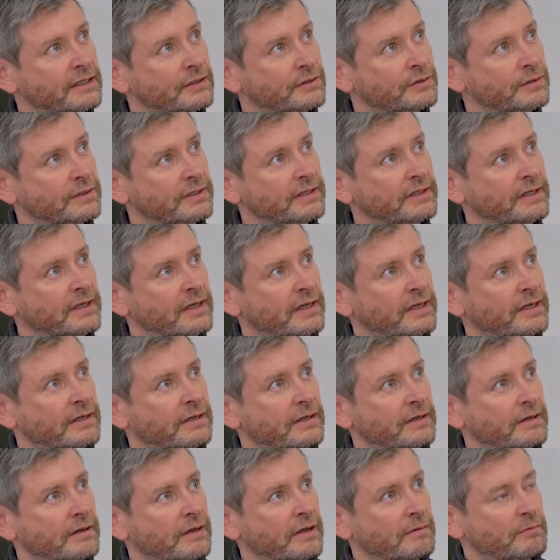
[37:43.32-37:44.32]
here going,
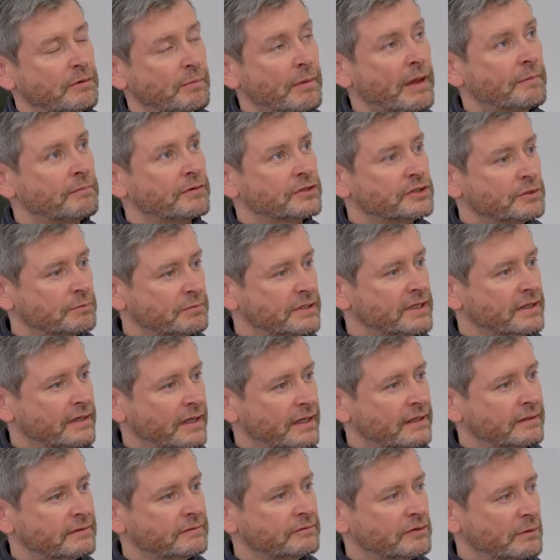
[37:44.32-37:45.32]
remember to breathe
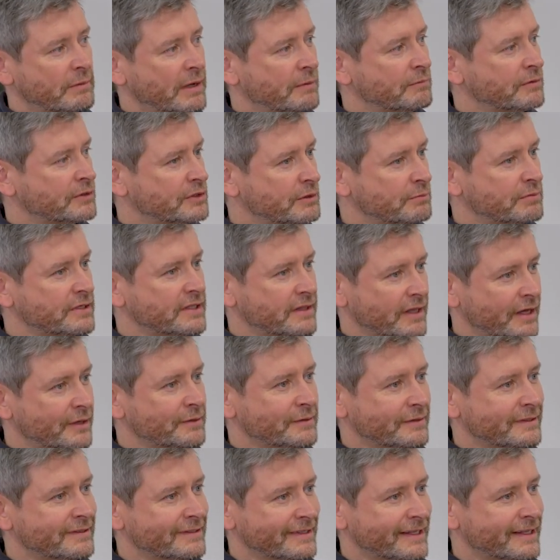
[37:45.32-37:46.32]
in, remember to breathe
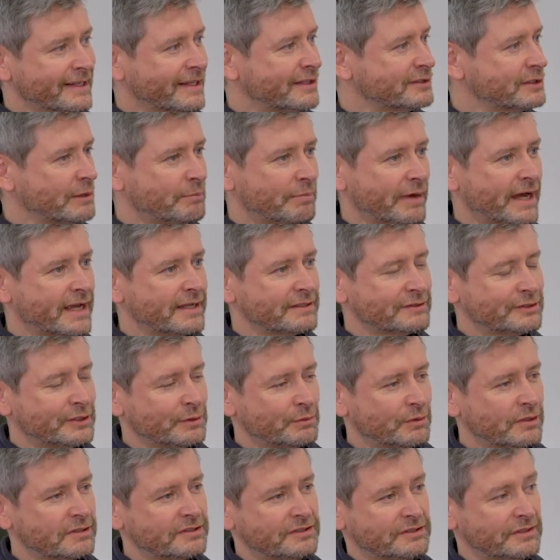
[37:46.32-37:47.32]
out, like that's a bias
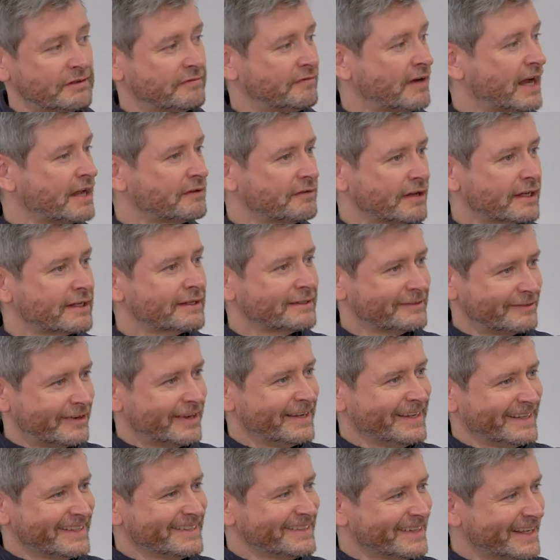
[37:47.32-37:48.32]
towards surviving,
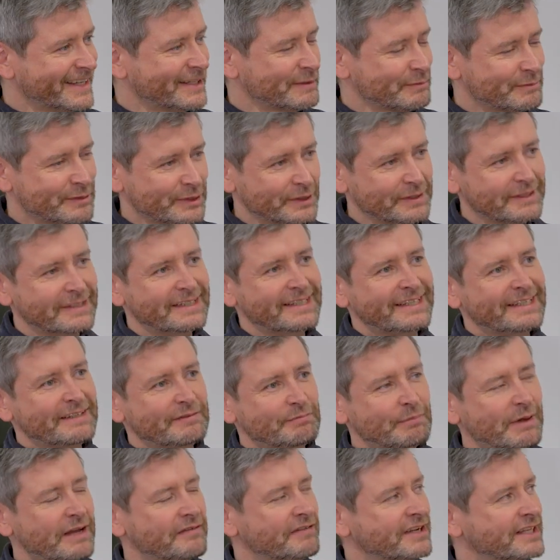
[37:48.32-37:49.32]
right? So a
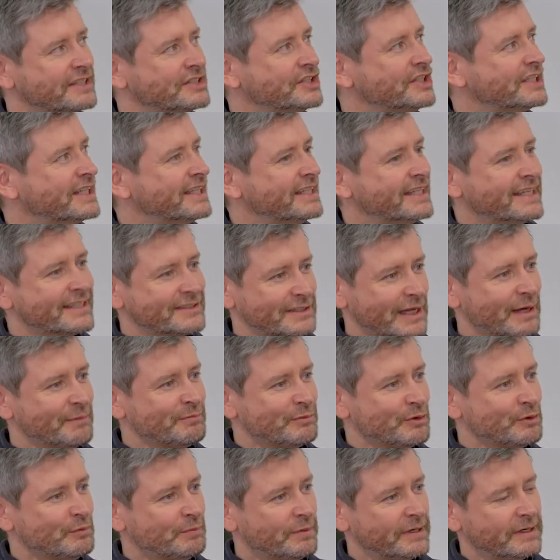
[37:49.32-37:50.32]
bit of a cheeky
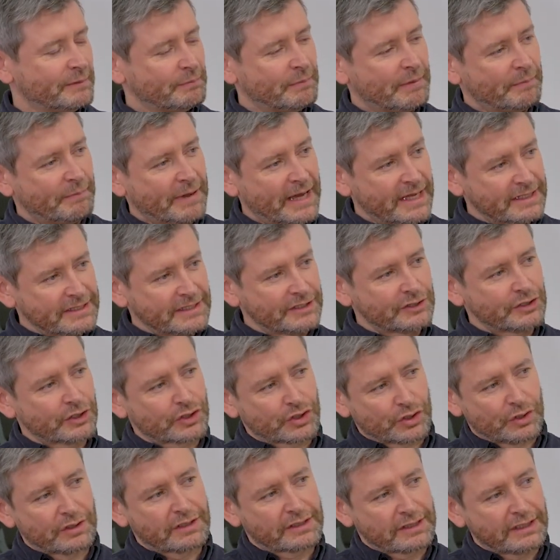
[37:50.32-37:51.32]
example, but biases are
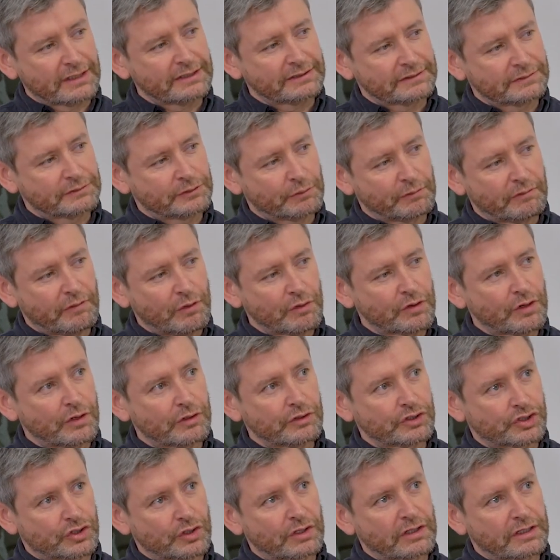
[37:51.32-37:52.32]
shortcuts. So we've all
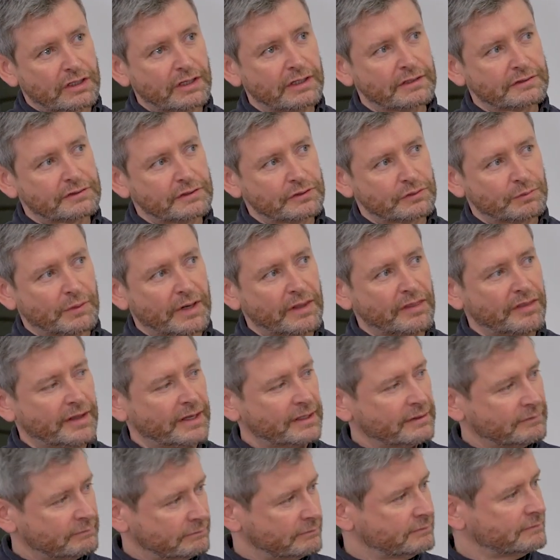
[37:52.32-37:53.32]
got shortcuts as one
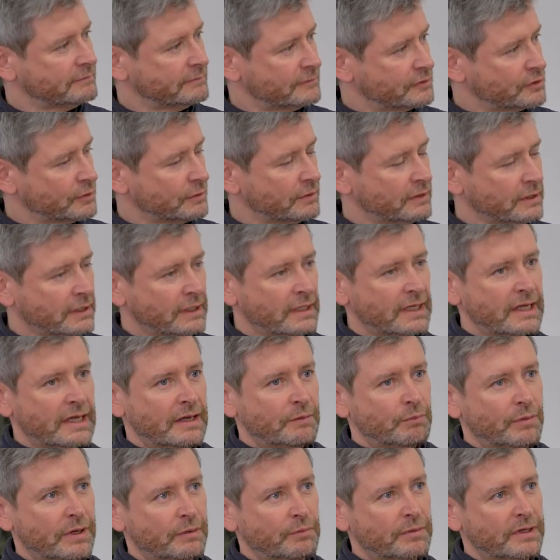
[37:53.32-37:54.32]
thing. So
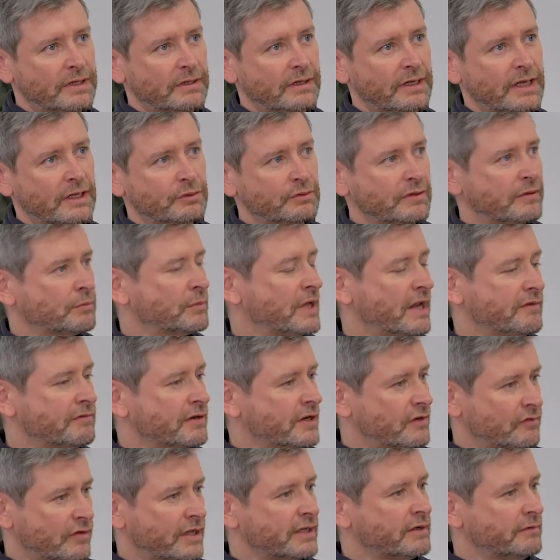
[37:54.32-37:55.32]
but I don't think we ever
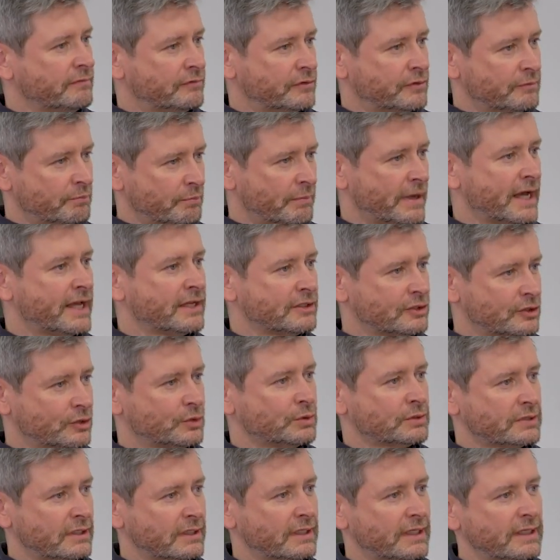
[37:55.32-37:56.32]
get rid of bias
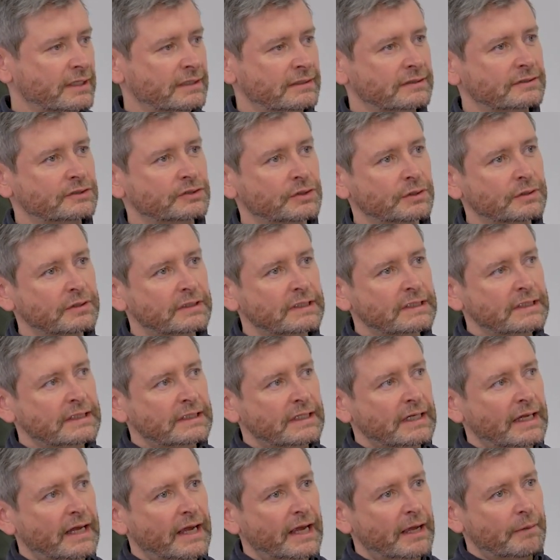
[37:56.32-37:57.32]
totally. So
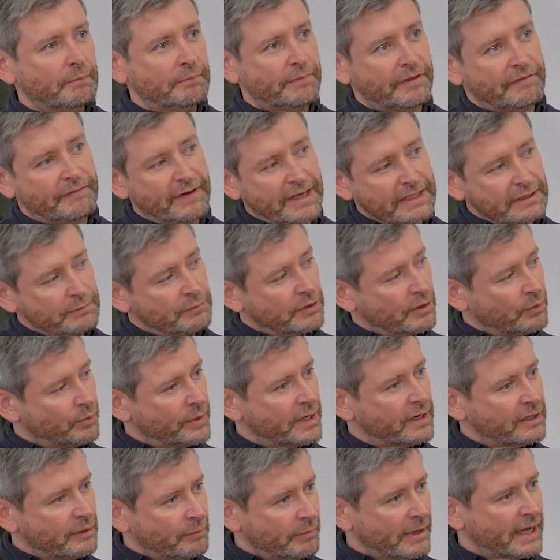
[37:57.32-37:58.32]
but the fact that we're
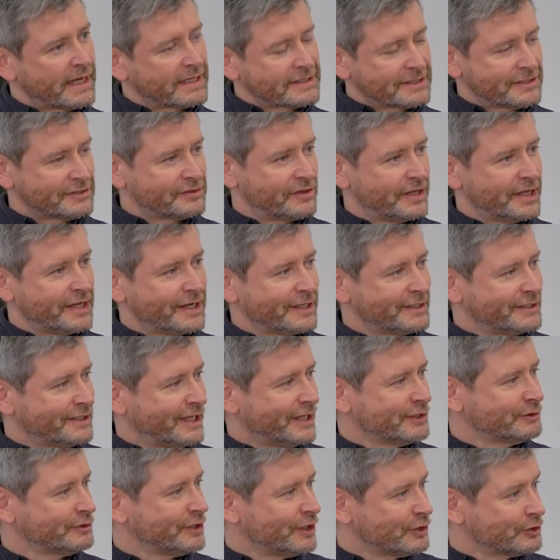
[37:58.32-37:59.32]
aware that bias is there
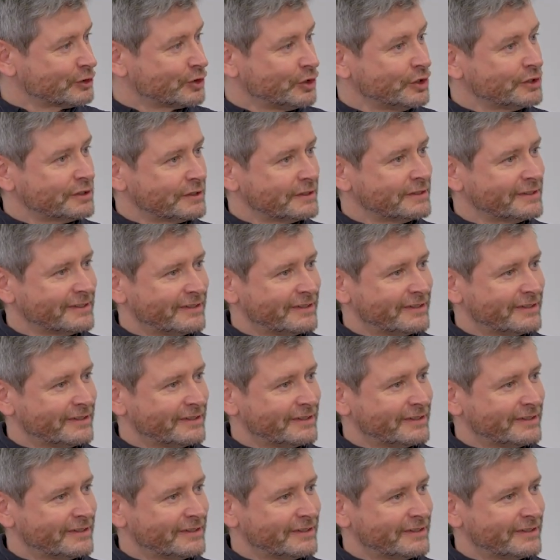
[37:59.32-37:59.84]
is good,